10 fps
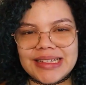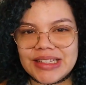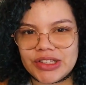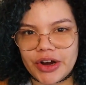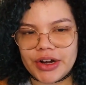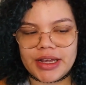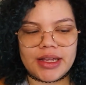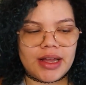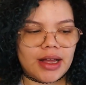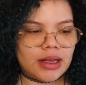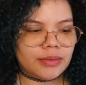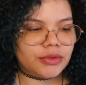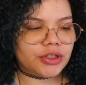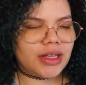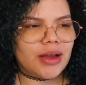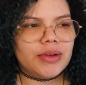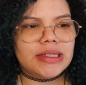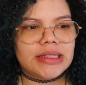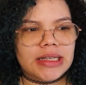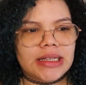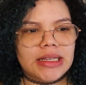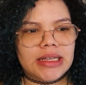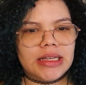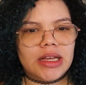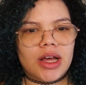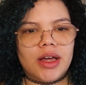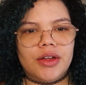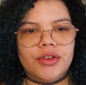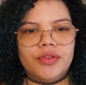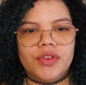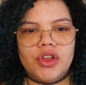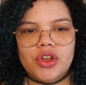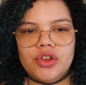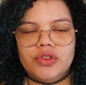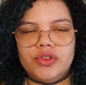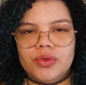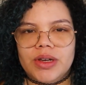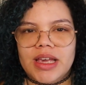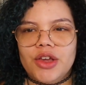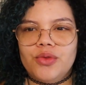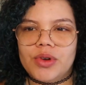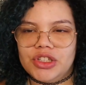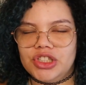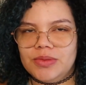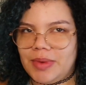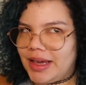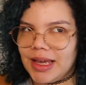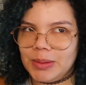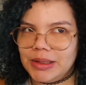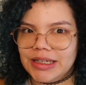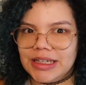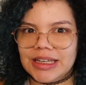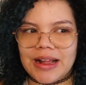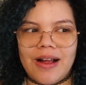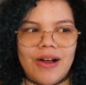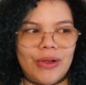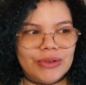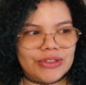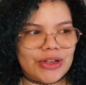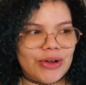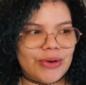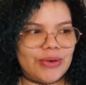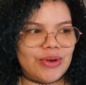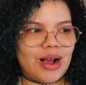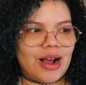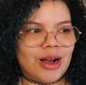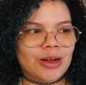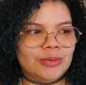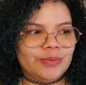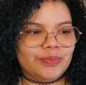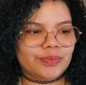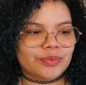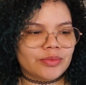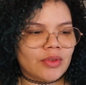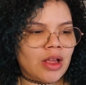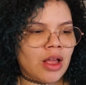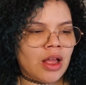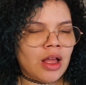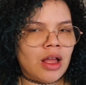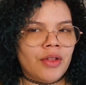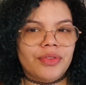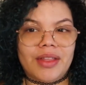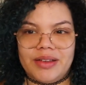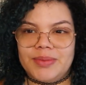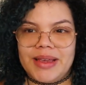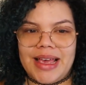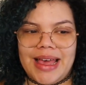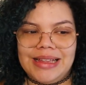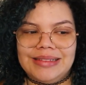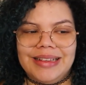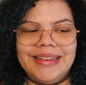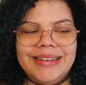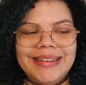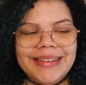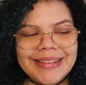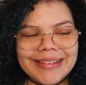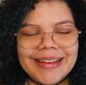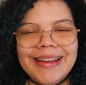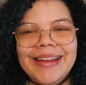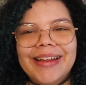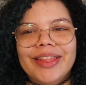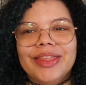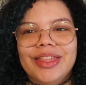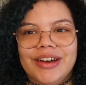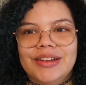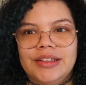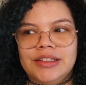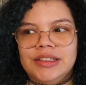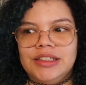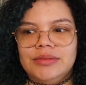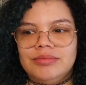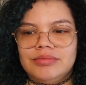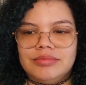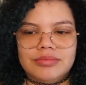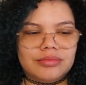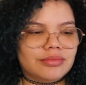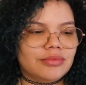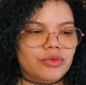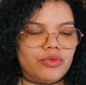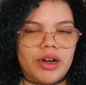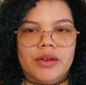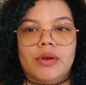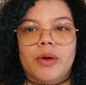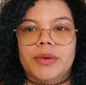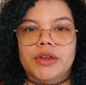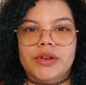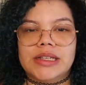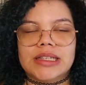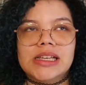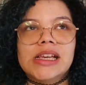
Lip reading: get started. Today I was thinking of doing a grungy makeup look. Also, that was my cat. They're literally running around being crazy.